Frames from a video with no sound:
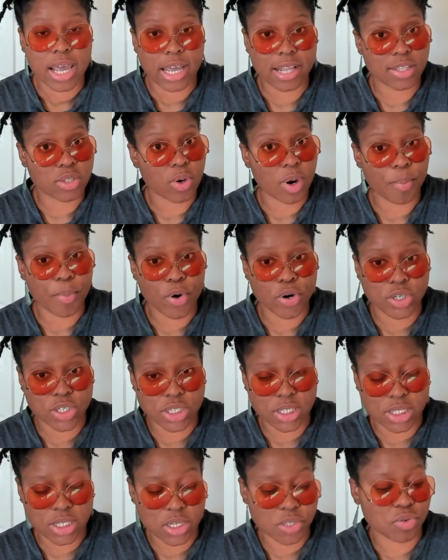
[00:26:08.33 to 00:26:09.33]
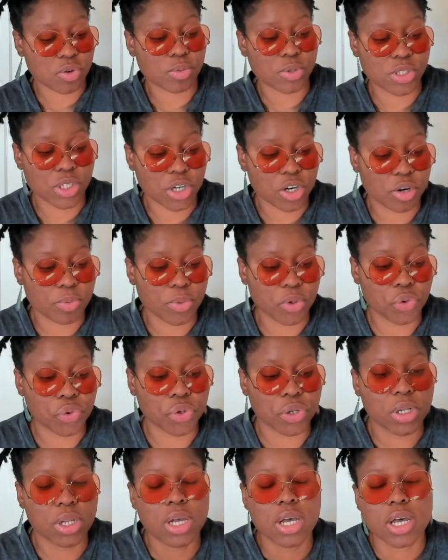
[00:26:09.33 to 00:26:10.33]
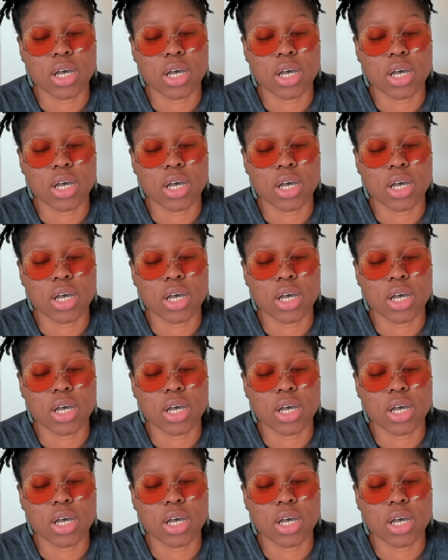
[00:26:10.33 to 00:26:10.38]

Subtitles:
And so I purchased this from Sticker Mule.